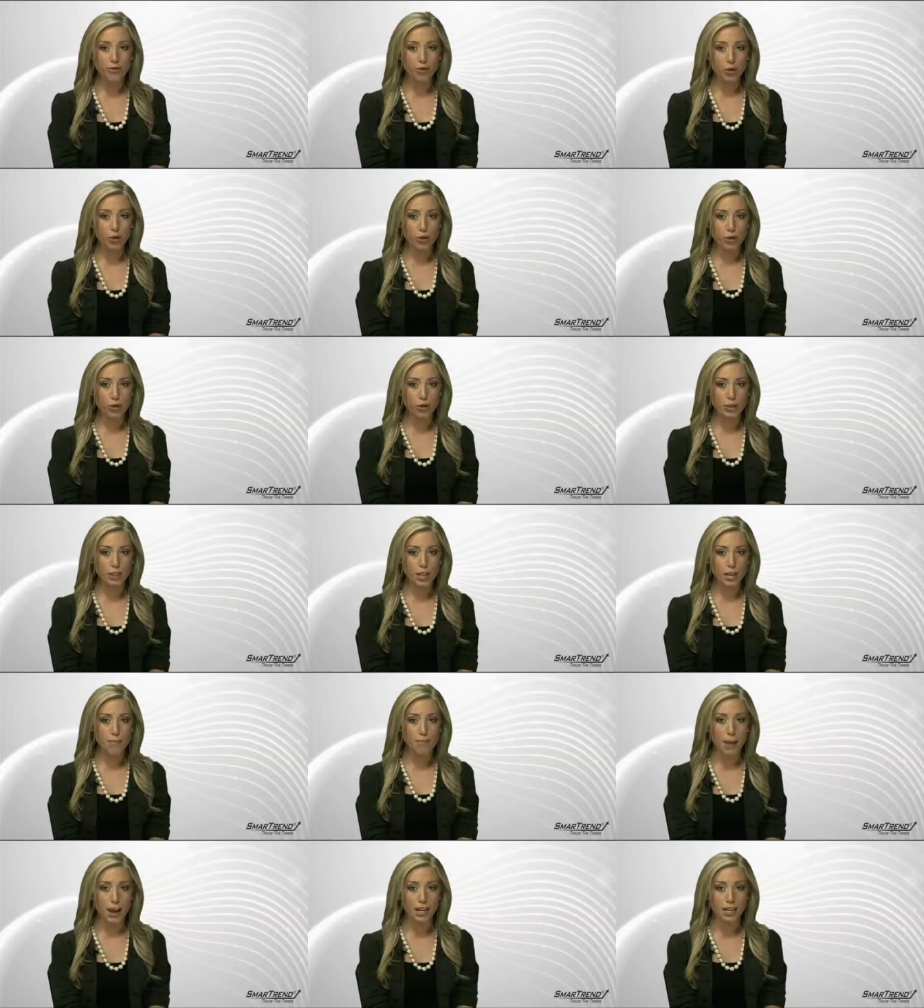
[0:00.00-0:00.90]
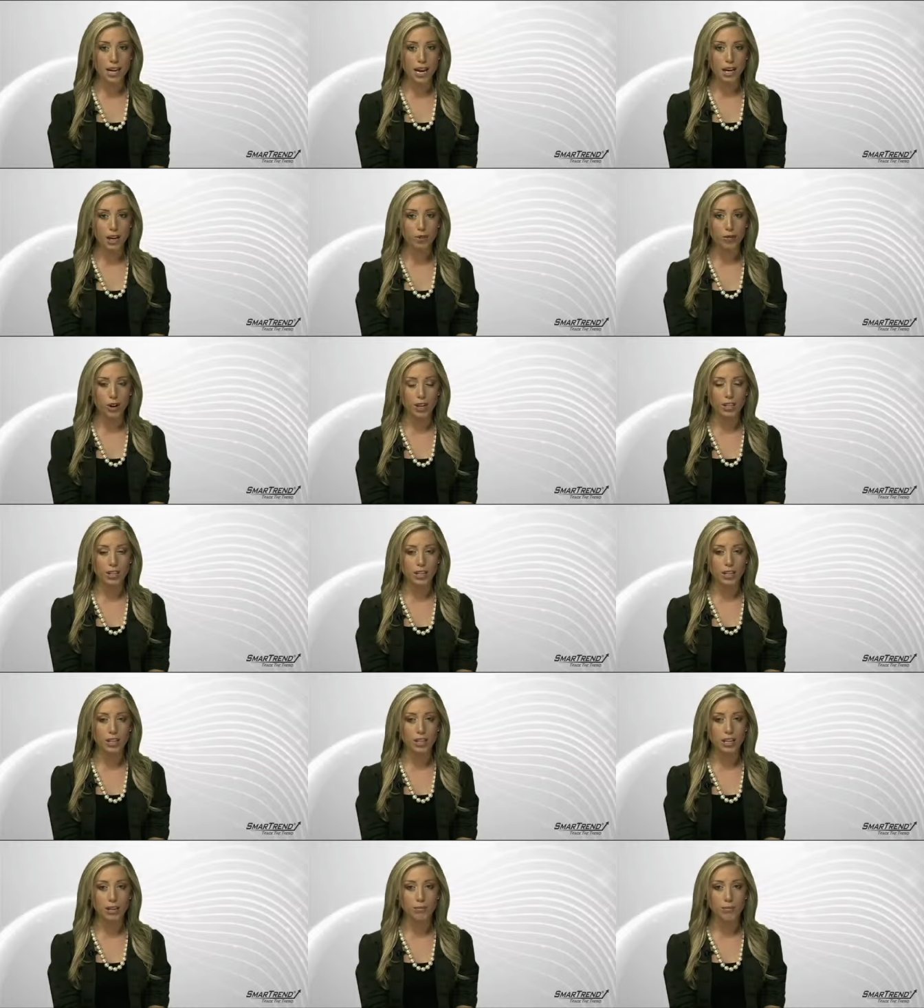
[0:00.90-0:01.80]
for use in magnetic
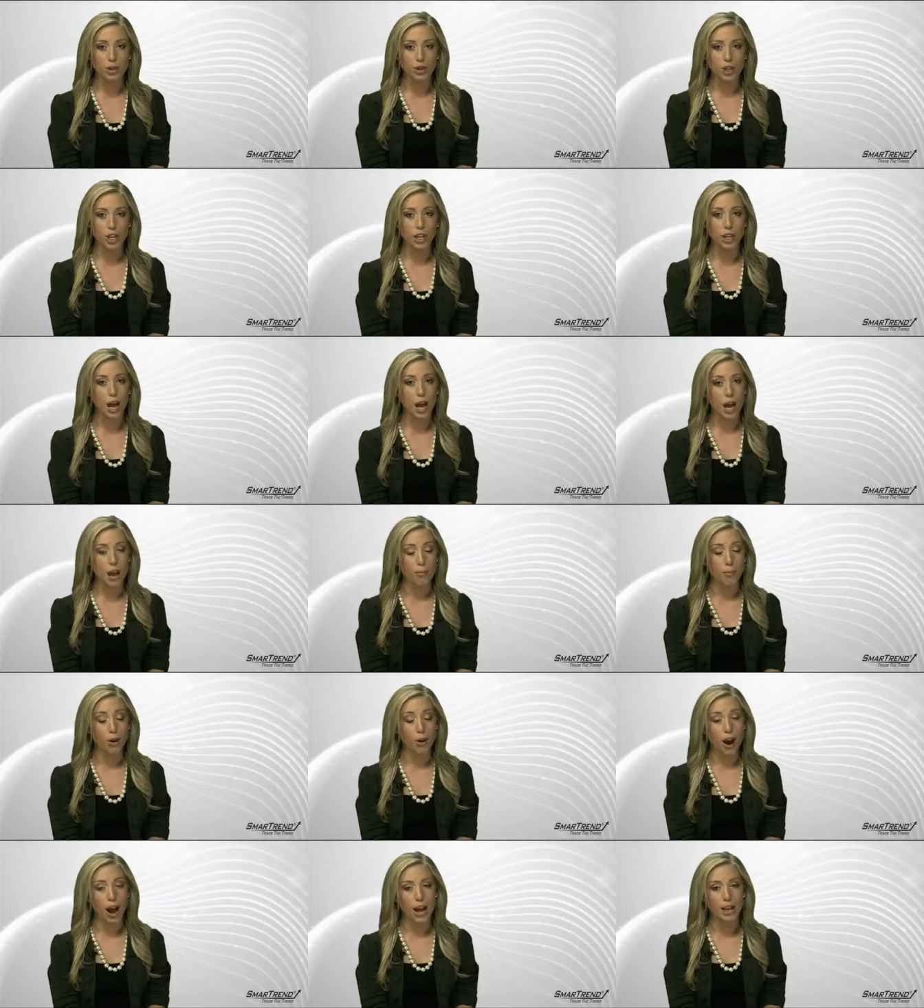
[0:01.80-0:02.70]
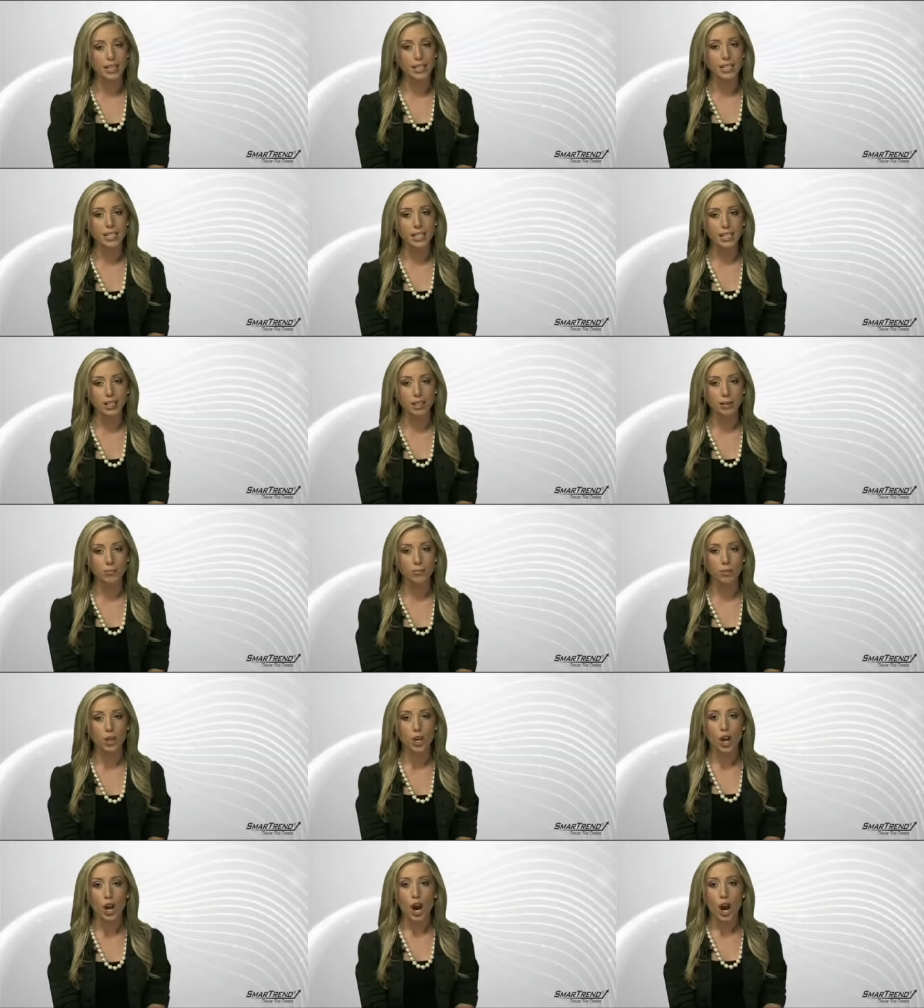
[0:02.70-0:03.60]
resonance imaging MRI systems